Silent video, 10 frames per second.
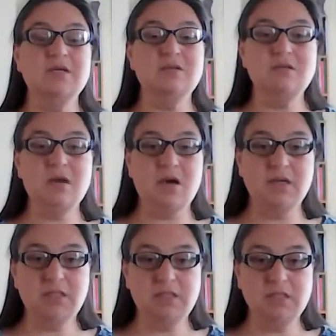
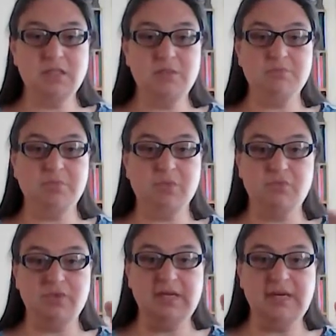Nice and simple,
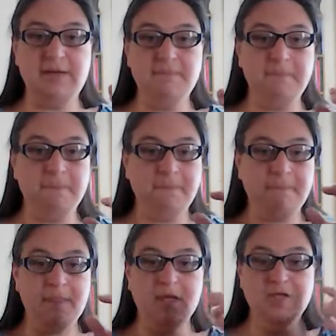really.
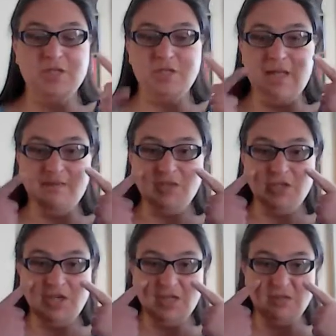Just have the
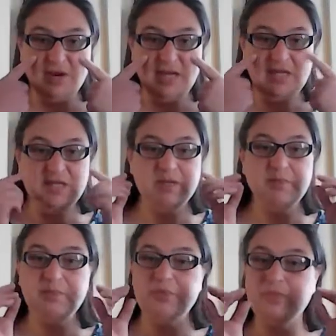cheeks raised,
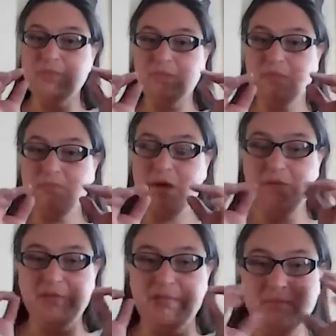
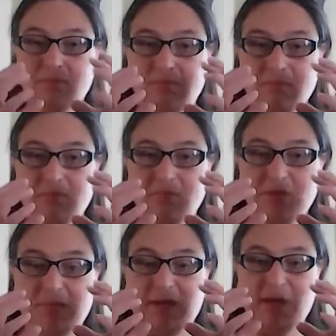mouth
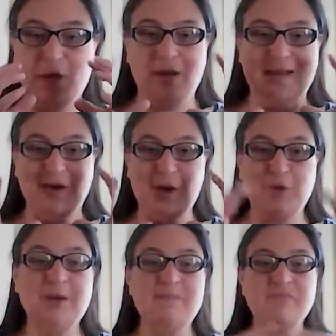shaped like an
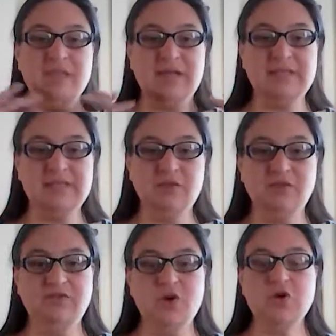O, and still
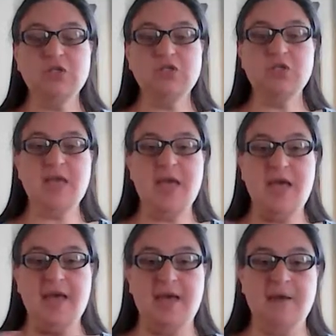focus on the
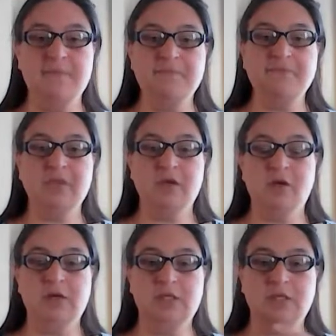air
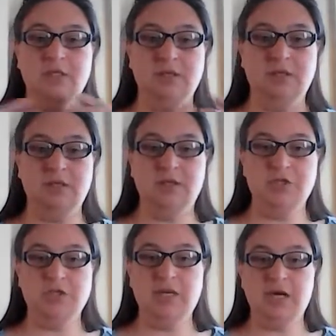going
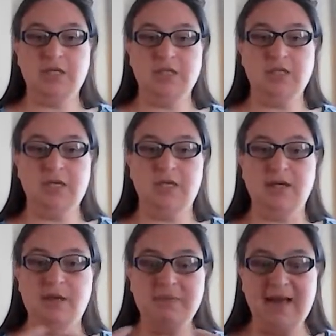into your lungs and
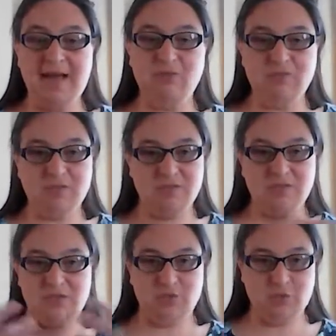coming out and
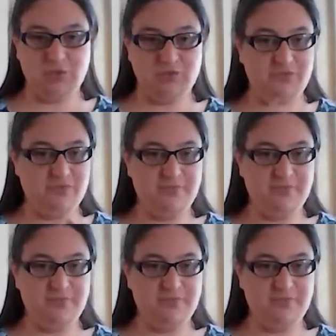just sort of